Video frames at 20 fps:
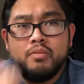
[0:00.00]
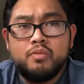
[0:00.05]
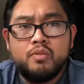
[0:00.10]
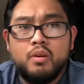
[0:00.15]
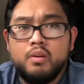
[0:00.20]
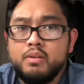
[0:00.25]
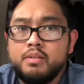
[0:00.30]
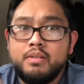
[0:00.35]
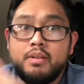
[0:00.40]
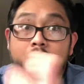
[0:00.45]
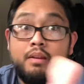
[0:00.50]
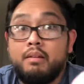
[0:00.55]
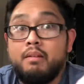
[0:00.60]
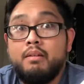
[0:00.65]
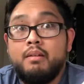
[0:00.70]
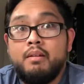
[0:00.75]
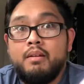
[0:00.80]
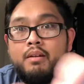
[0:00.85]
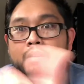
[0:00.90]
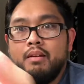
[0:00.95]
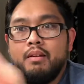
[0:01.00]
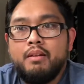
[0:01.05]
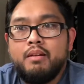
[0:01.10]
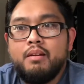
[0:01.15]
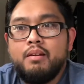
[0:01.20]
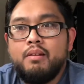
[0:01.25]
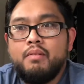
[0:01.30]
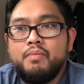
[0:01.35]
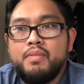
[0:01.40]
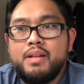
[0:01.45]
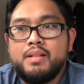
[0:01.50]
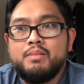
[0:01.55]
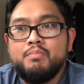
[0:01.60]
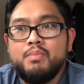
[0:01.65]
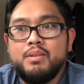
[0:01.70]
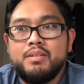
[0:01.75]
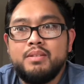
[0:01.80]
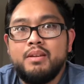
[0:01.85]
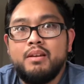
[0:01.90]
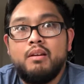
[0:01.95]
So it's like, if that's
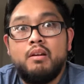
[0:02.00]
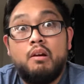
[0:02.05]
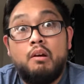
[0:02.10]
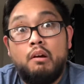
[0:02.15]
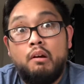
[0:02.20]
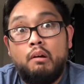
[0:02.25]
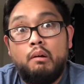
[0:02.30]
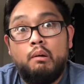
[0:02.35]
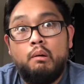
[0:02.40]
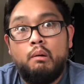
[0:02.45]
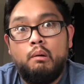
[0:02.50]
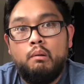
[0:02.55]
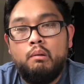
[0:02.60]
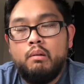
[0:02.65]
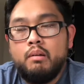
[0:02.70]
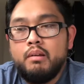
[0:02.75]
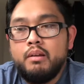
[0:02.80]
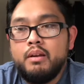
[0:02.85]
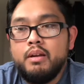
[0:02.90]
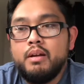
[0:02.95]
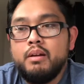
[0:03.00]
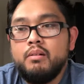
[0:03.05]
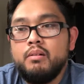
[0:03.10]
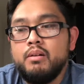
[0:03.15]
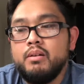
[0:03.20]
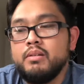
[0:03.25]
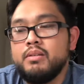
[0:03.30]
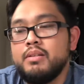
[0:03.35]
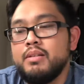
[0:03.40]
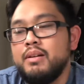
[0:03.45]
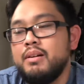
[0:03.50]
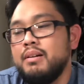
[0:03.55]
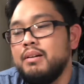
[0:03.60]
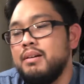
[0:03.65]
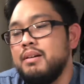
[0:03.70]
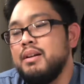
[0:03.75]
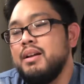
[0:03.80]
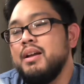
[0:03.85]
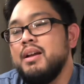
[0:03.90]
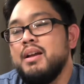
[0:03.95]
missing, So
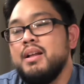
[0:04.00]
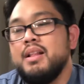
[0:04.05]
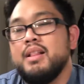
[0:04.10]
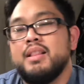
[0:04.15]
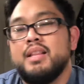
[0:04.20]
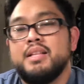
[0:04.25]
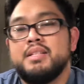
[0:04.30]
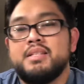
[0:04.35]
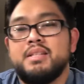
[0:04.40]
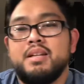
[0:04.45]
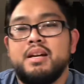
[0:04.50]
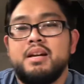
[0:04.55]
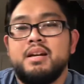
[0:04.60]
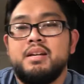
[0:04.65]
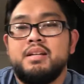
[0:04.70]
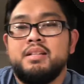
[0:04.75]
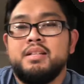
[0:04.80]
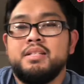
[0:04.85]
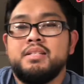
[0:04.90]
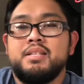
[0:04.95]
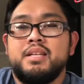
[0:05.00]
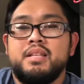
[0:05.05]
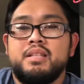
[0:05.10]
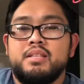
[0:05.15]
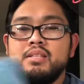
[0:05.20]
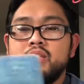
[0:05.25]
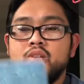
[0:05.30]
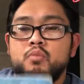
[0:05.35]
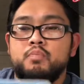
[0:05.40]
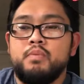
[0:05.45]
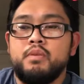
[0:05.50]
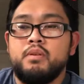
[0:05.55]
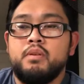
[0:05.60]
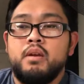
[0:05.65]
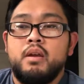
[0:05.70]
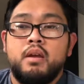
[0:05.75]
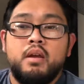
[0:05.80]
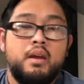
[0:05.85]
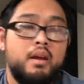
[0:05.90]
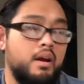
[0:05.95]
let's get this open.
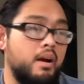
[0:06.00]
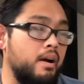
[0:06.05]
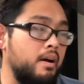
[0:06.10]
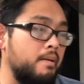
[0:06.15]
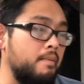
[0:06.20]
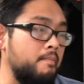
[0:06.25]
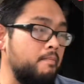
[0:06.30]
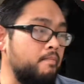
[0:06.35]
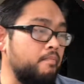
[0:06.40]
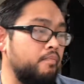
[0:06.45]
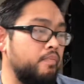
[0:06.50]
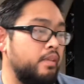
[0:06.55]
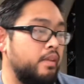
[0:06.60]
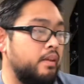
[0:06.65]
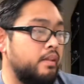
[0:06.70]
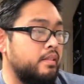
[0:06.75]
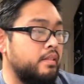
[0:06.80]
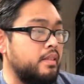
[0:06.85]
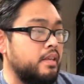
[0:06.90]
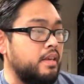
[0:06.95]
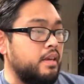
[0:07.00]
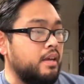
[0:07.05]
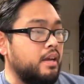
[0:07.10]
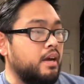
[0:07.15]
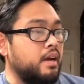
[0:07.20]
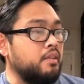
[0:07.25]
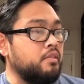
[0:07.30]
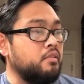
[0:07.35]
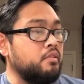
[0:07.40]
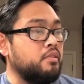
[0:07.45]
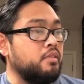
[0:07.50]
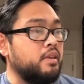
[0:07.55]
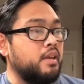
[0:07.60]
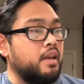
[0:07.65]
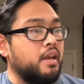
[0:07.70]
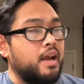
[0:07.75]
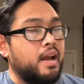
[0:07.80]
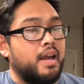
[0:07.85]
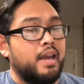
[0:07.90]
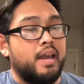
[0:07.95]
The other
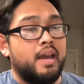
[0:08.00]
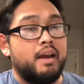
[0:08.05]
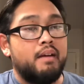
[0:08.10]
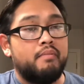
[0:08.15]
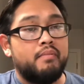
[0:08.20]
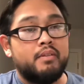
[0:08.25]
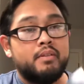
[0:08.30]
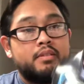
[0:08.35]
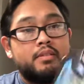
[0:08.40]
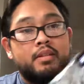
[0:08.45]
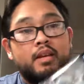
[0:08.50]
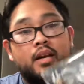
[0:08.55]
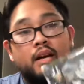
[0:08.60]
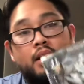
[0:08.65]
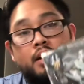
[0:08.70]
thing I have is